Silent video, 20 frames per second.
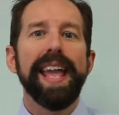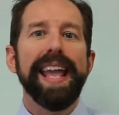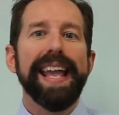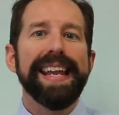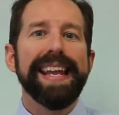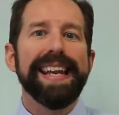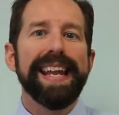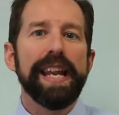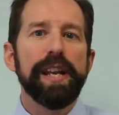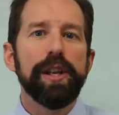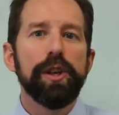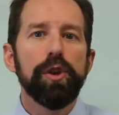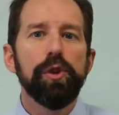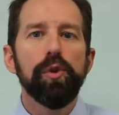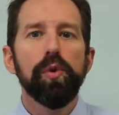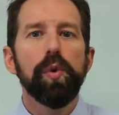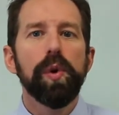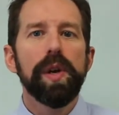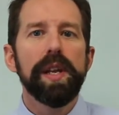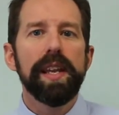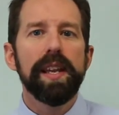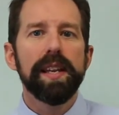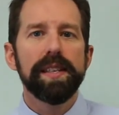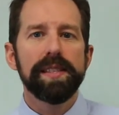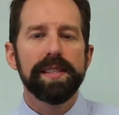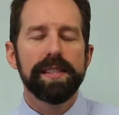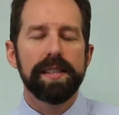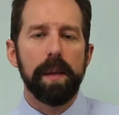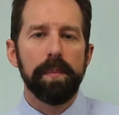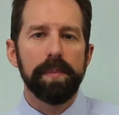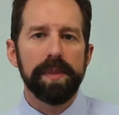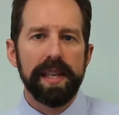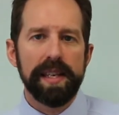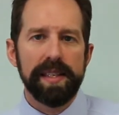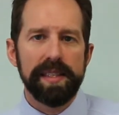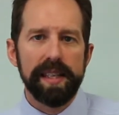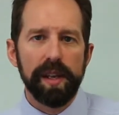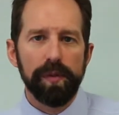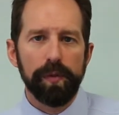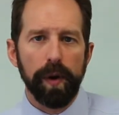An annuity is
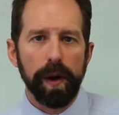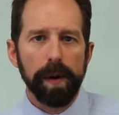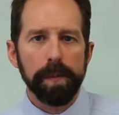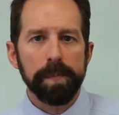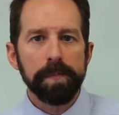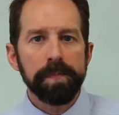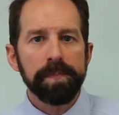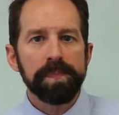something different.